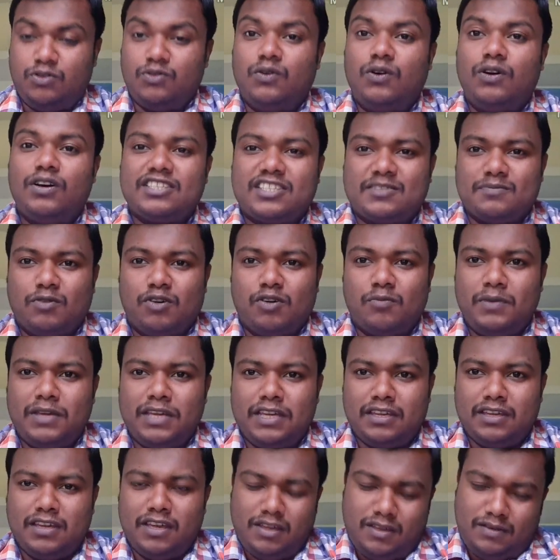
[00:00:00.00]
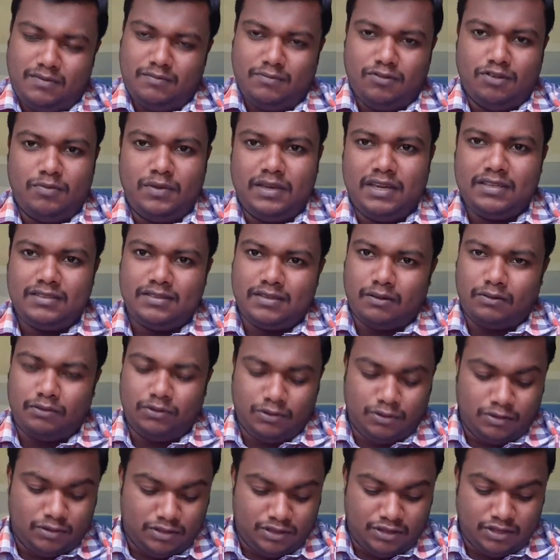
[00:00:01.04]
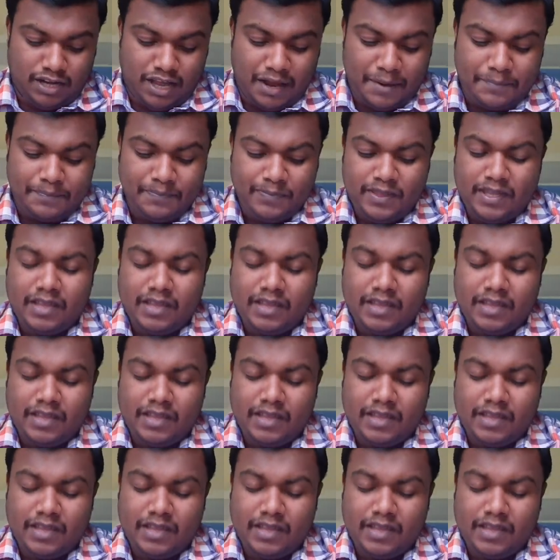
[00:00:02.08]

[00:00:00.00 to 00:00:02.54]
He was Bobby. Bobby is Southcourt's name.